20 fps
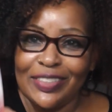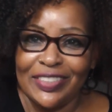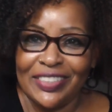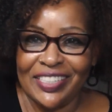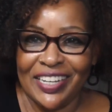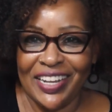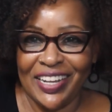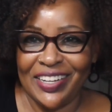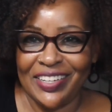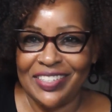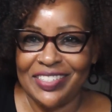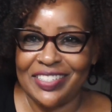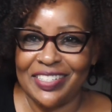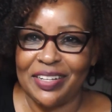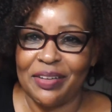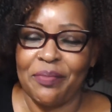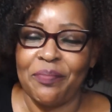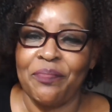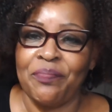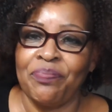
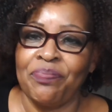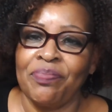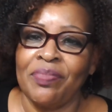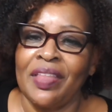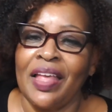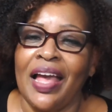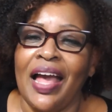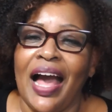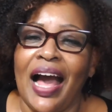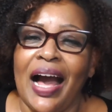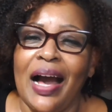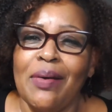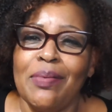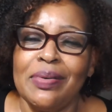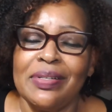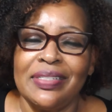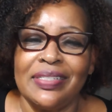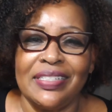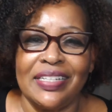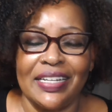Cheers. I
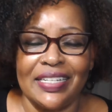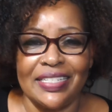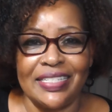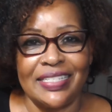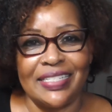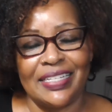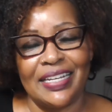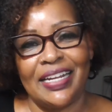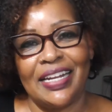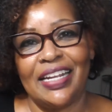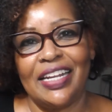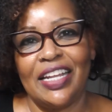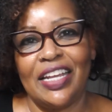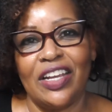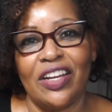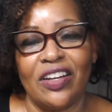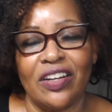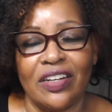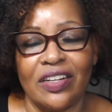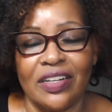was just sitting
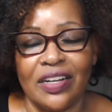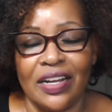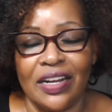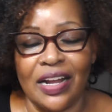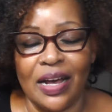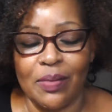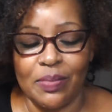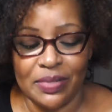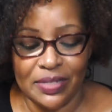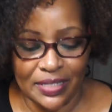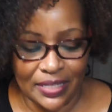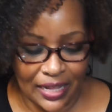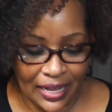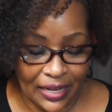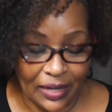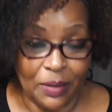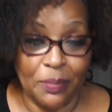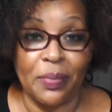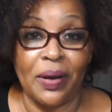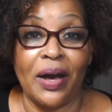here and I was
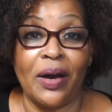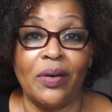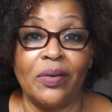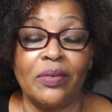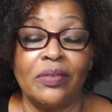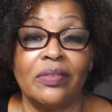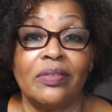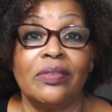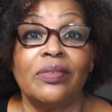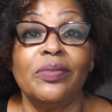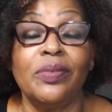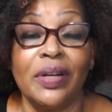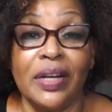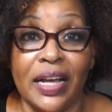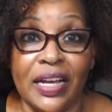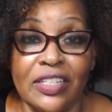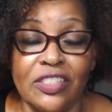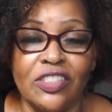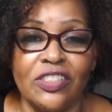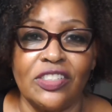thinking about
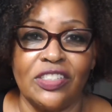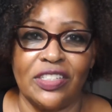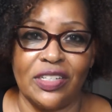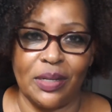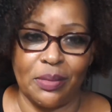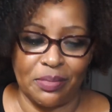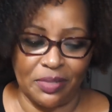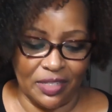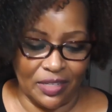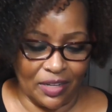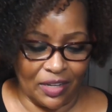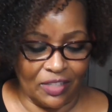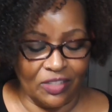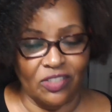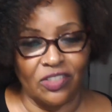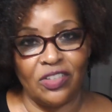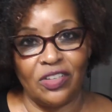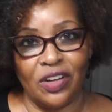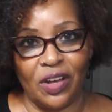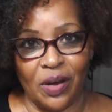relationships
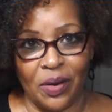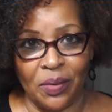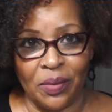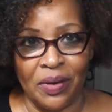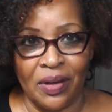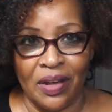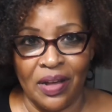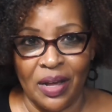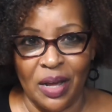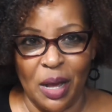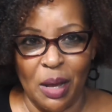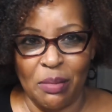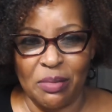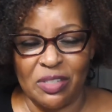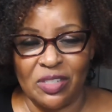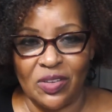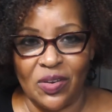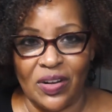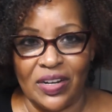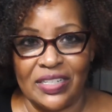because, I'm
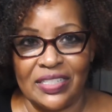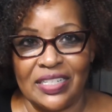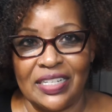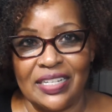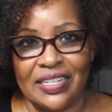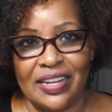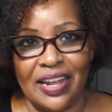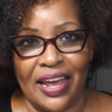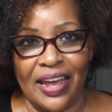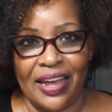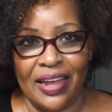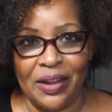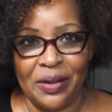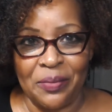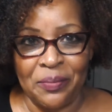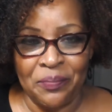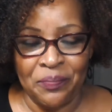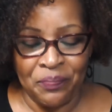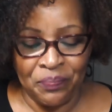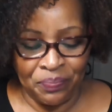starting to date
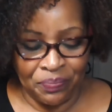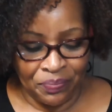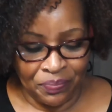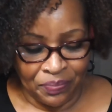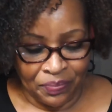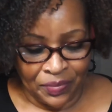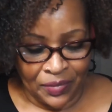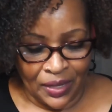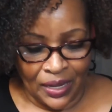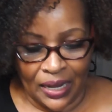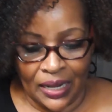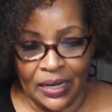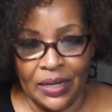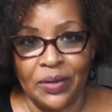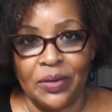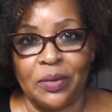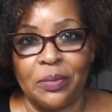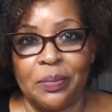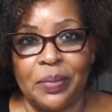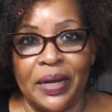a
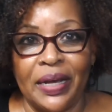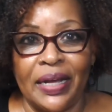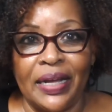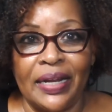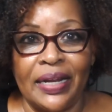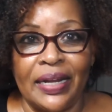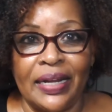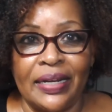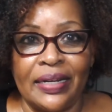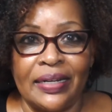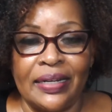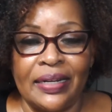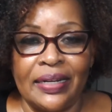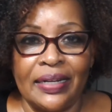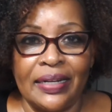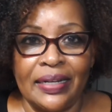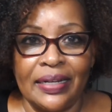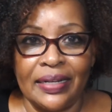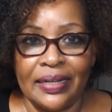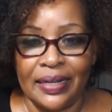little bit
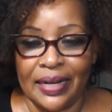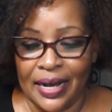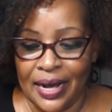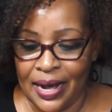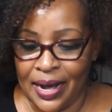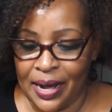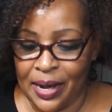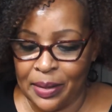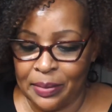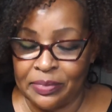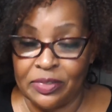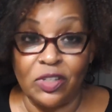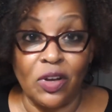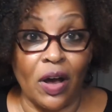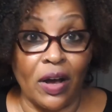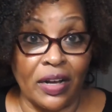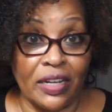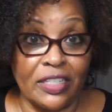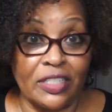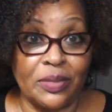and
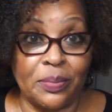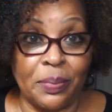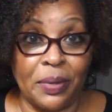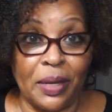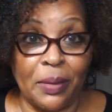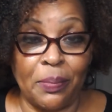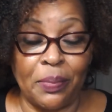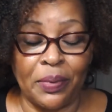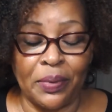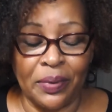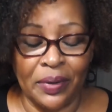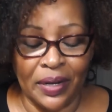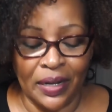talking to people.